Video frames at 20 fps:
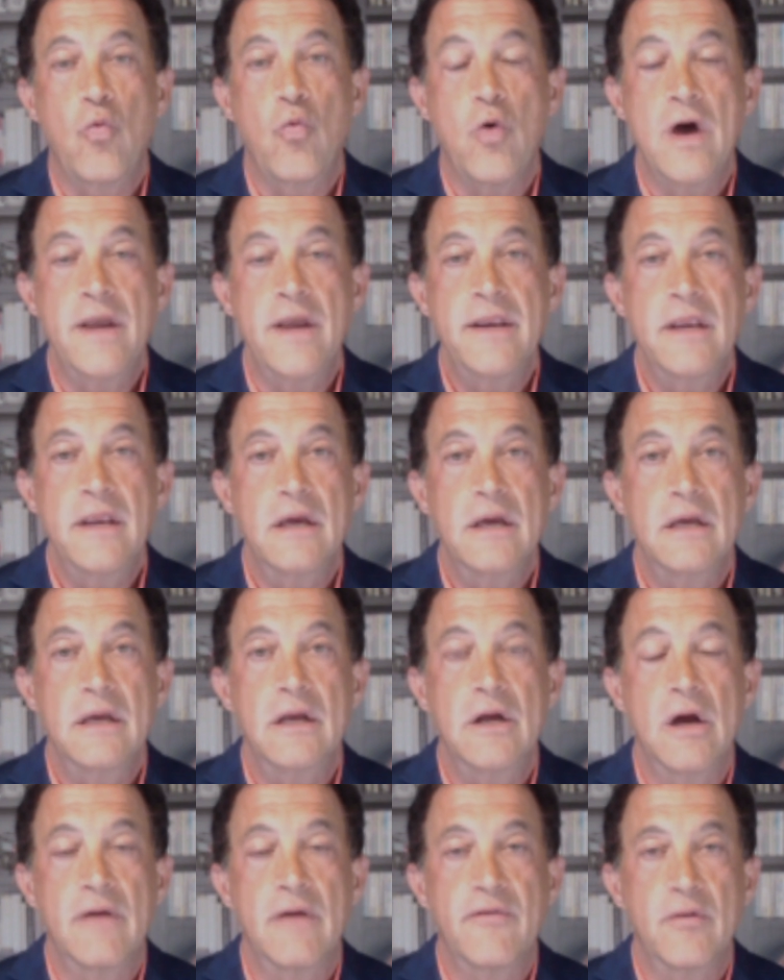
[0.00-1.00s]
one
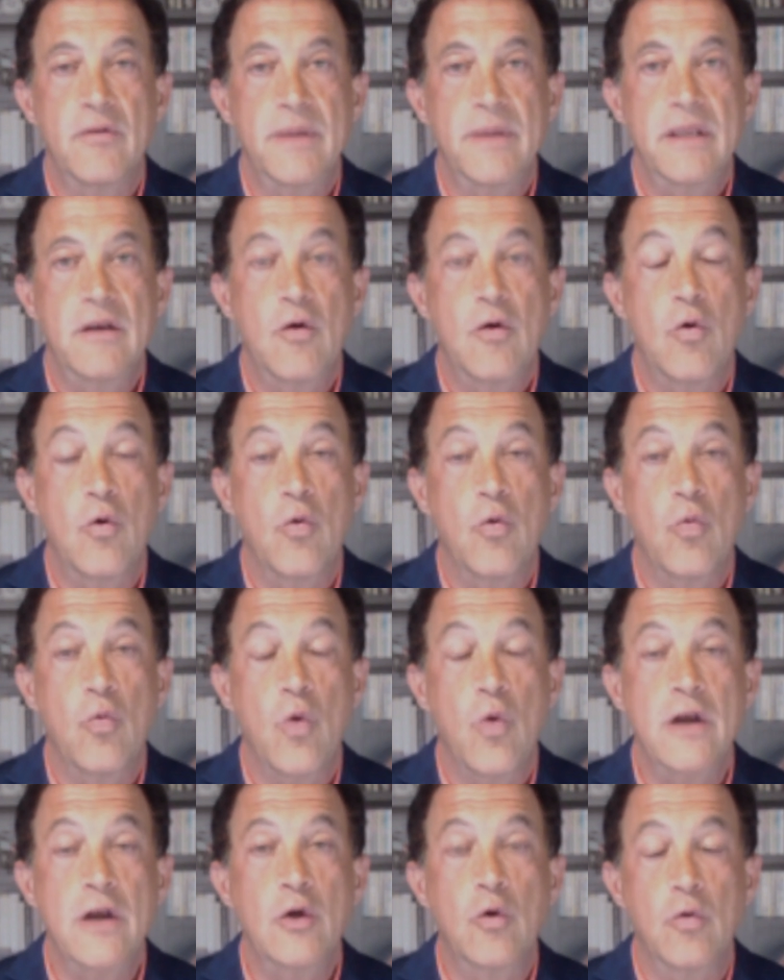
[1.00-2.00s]
government or
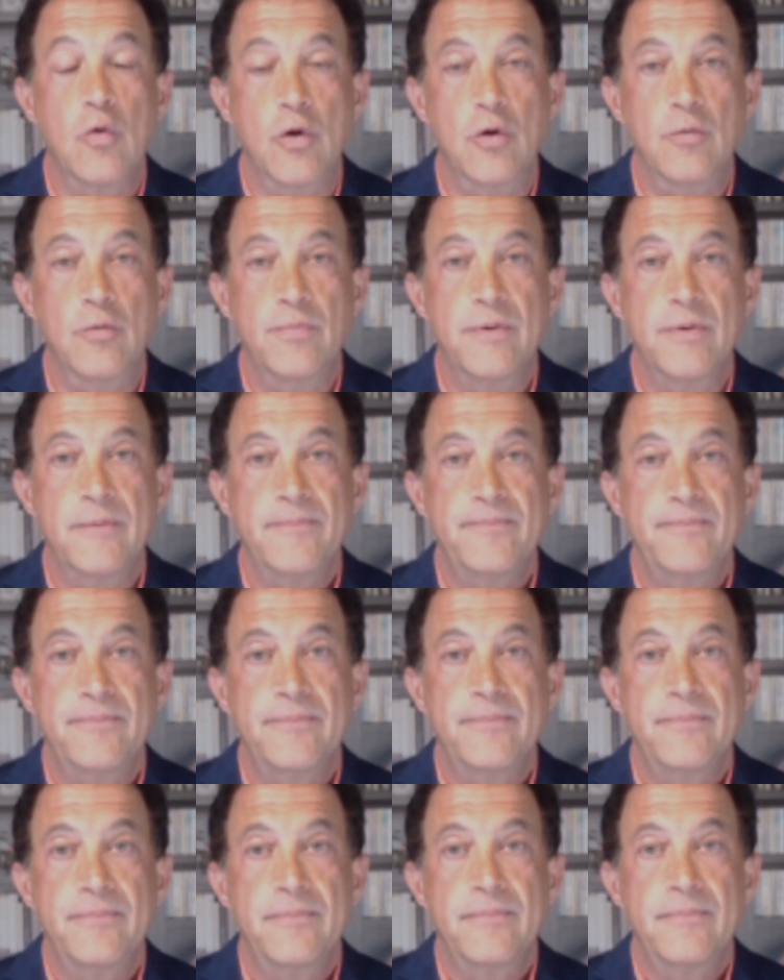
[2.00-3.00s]
one group
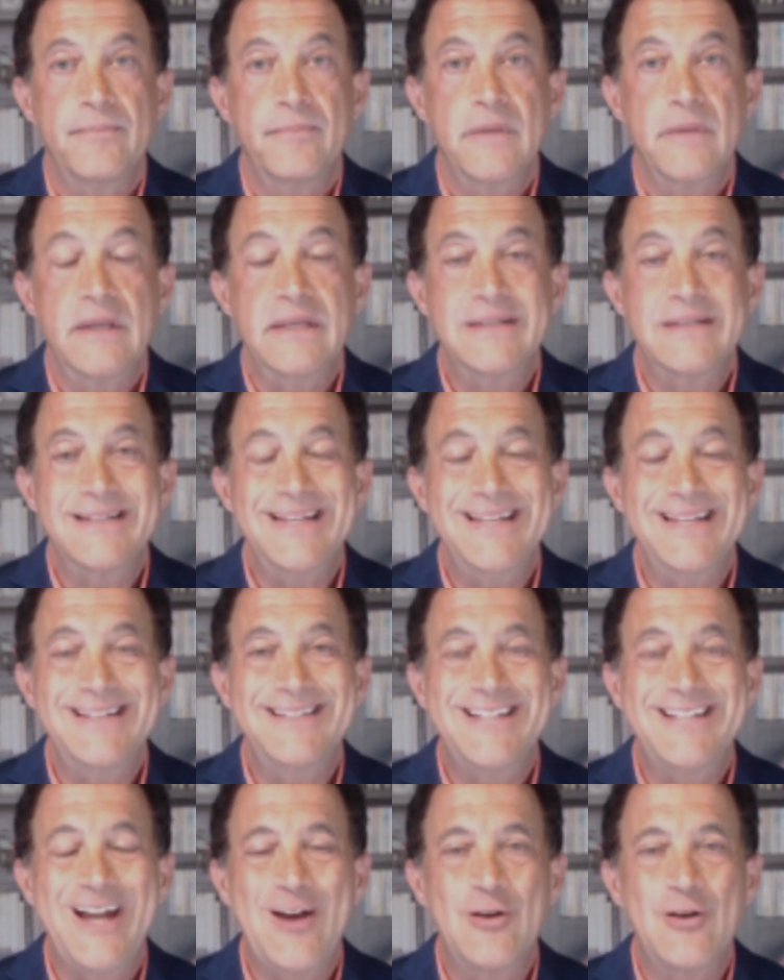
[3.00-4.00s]
is in
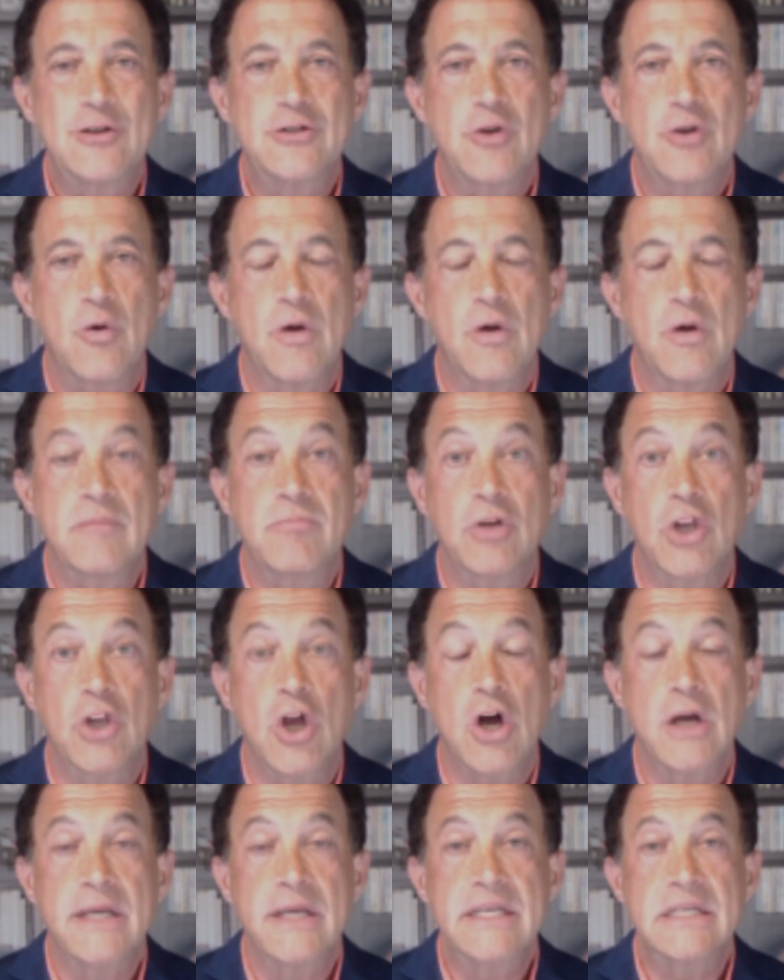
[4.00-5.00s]
territory
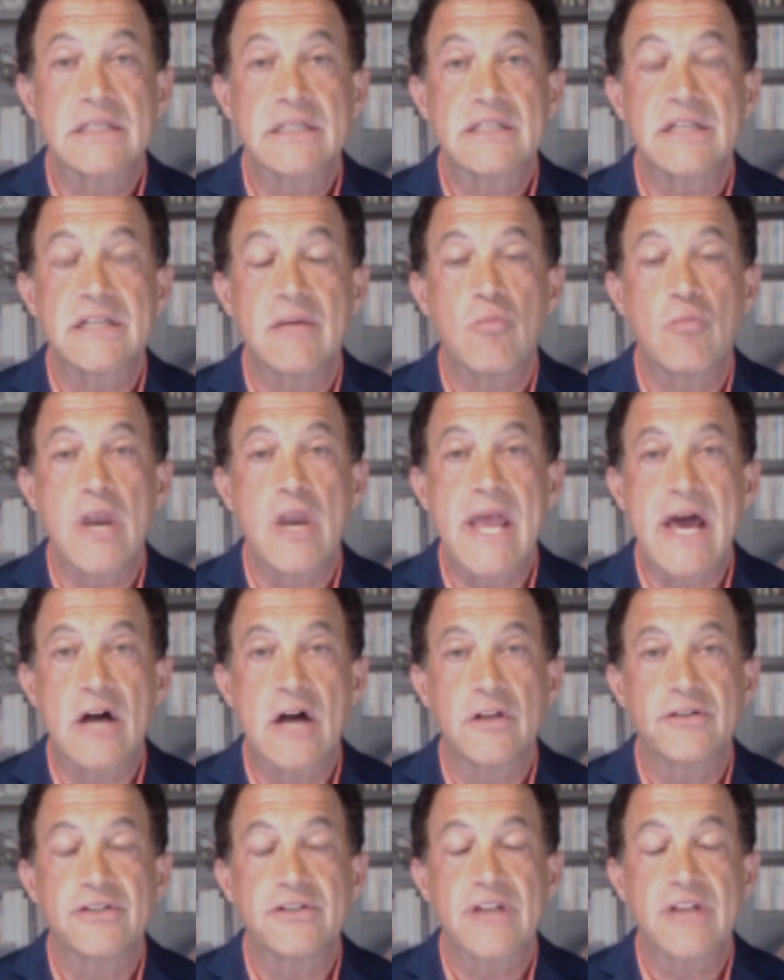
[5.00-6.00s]
belonging to someone
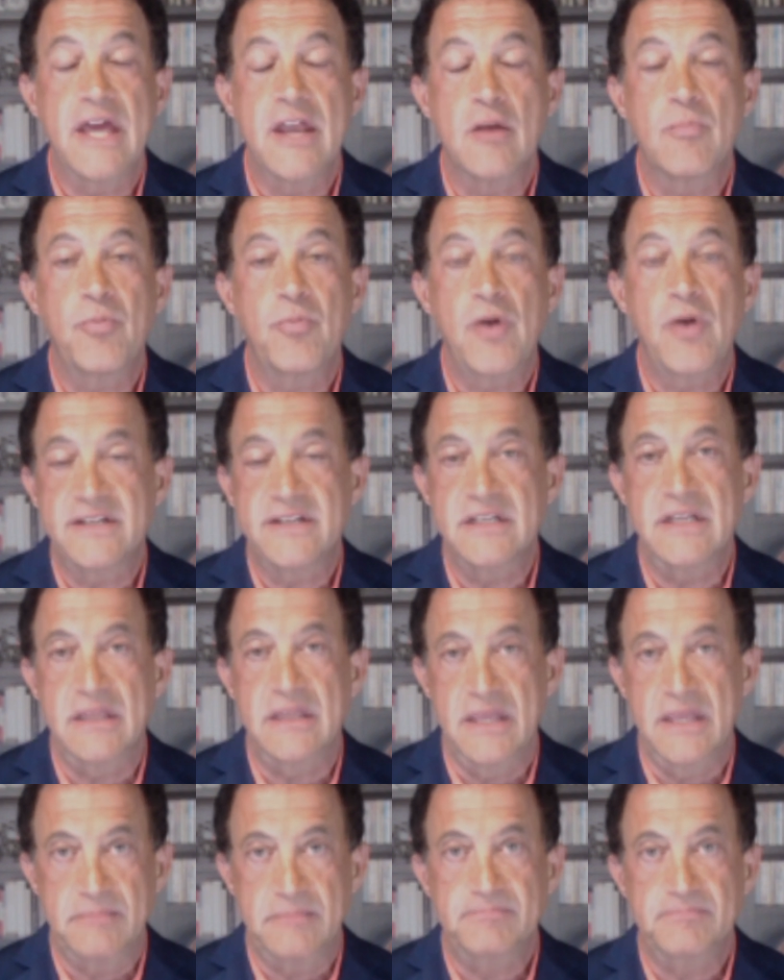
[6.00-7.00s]
else and
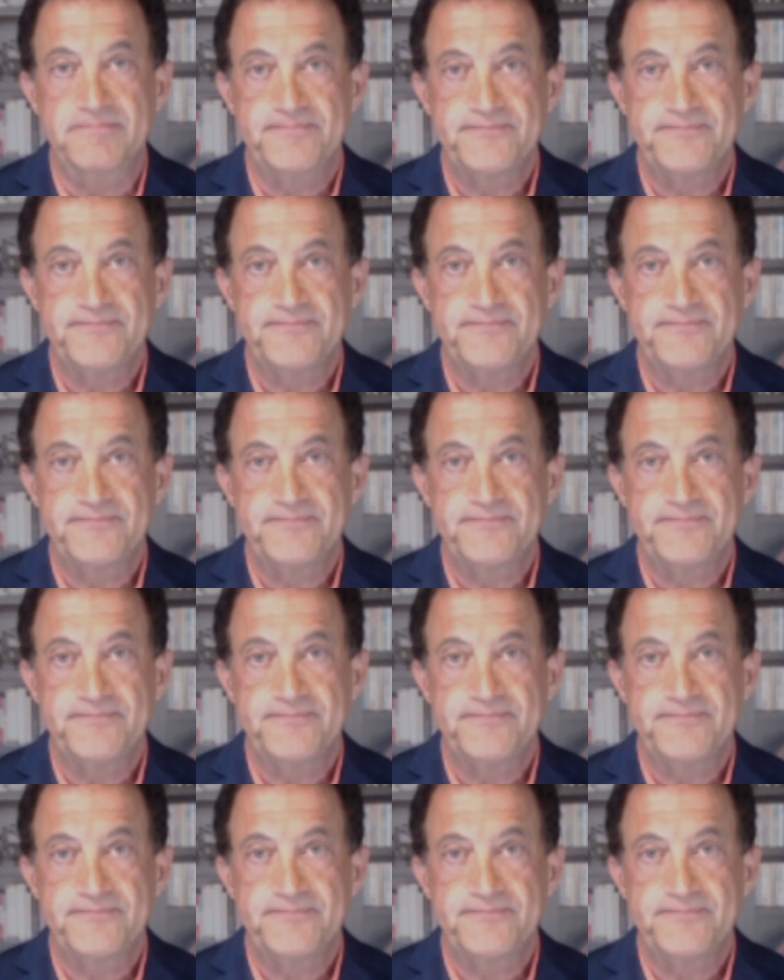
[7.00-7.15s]
oppressing them.